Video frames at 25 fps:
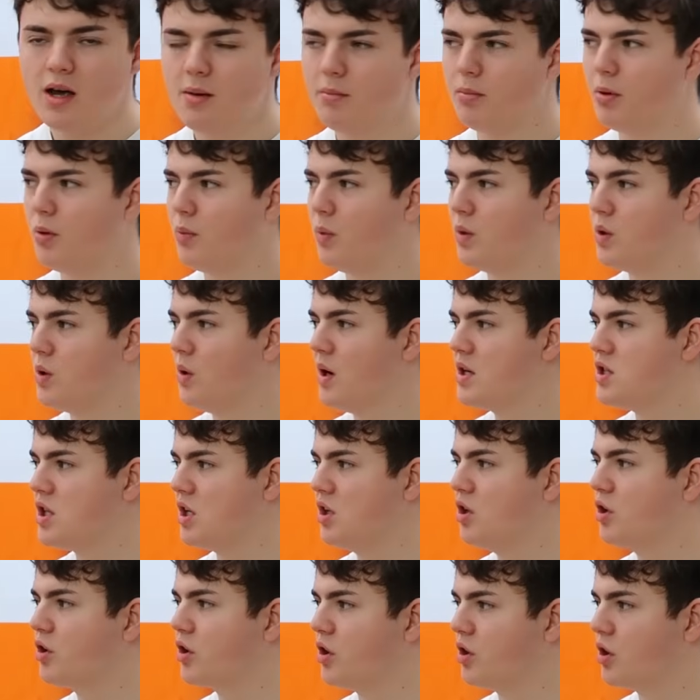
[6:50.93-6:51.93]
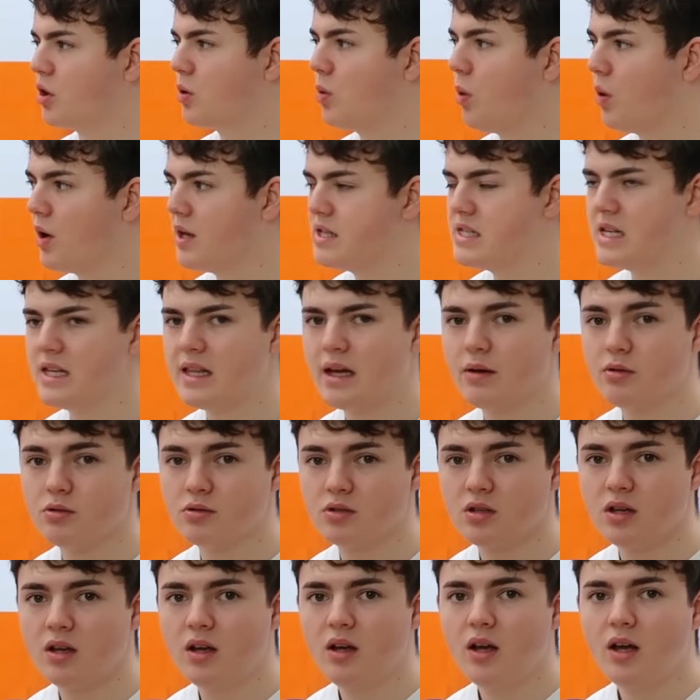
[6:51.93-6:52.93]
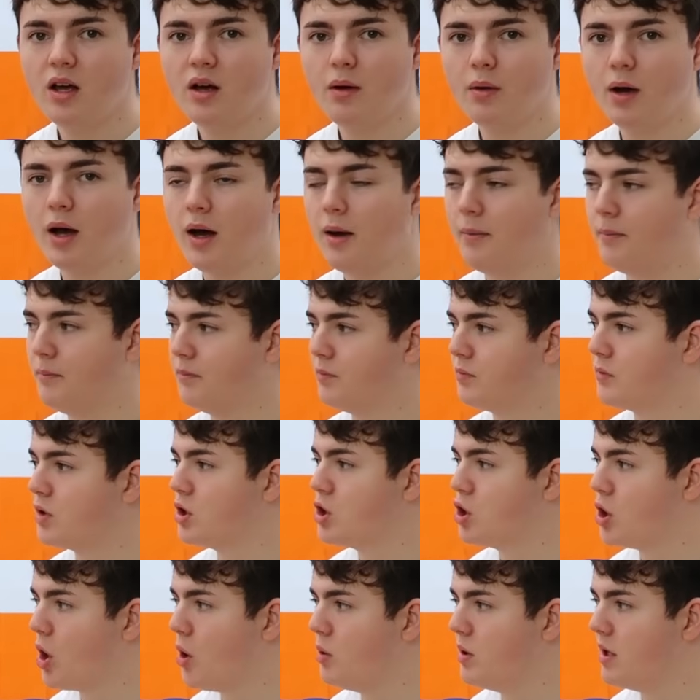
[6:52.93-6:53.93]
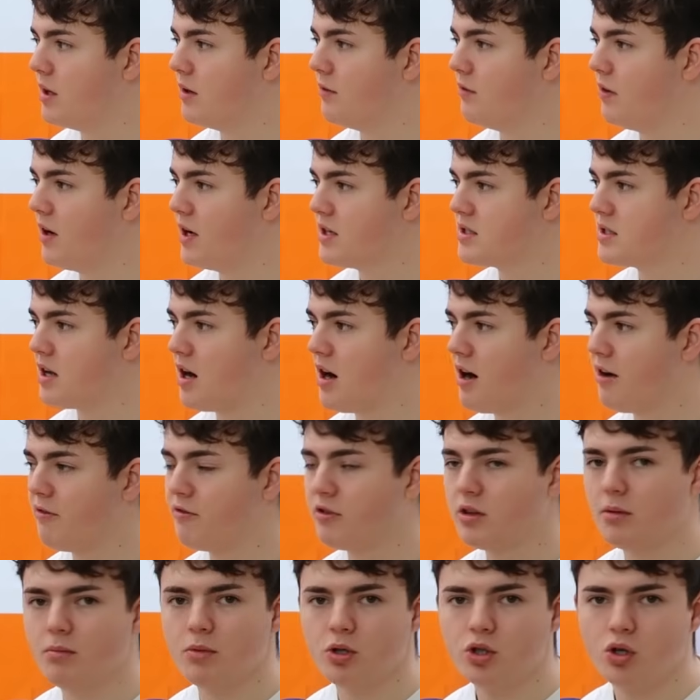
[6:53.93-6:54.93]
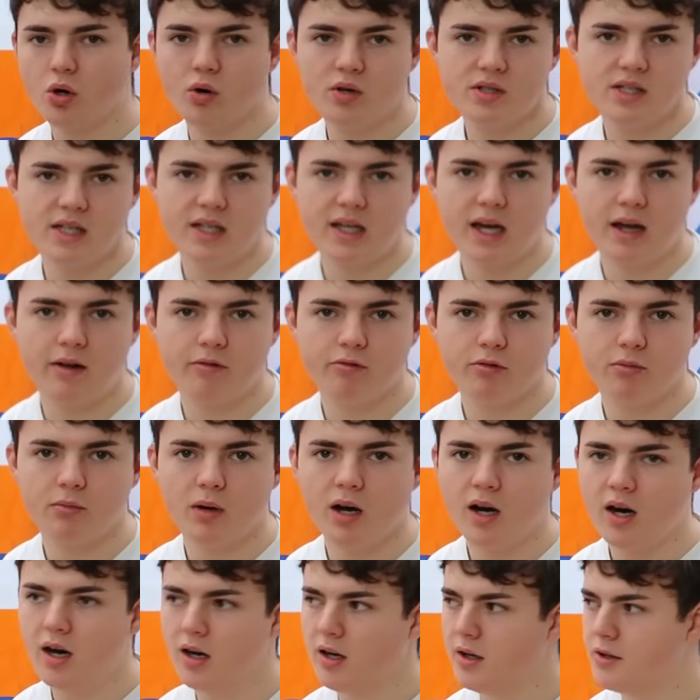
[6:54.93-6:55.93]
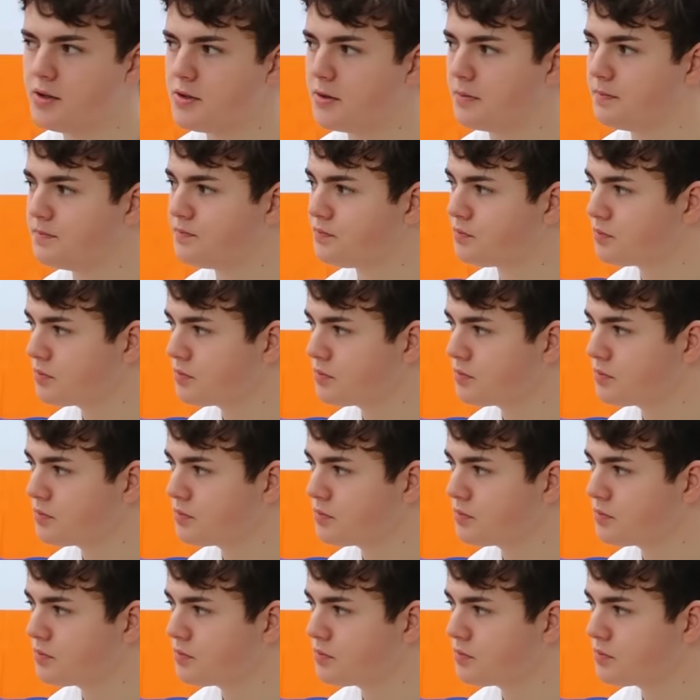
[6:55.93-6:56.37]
But when you actually look at the quality that was shown in the first half, the majority came from Ireland.